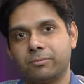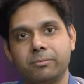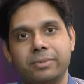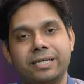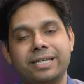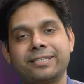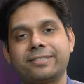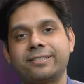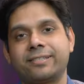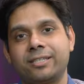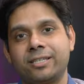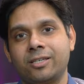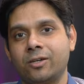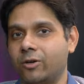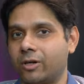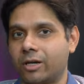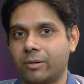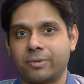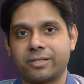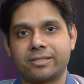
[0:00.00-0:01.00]
B S c
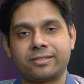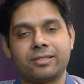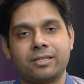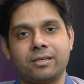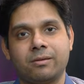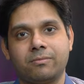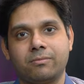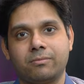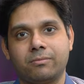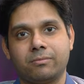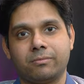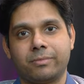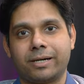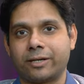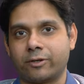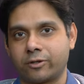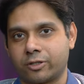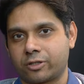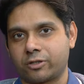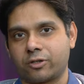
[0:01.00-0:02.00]
or M S c,
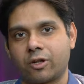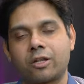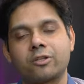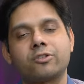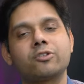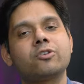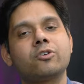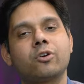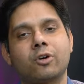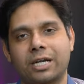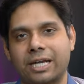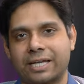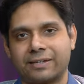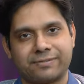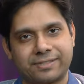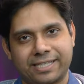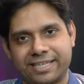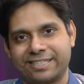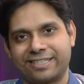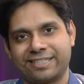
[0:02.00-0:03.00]
biotechnology or
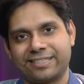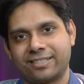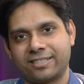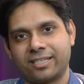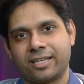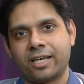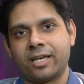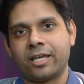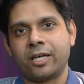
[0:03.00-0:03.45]
life sciences.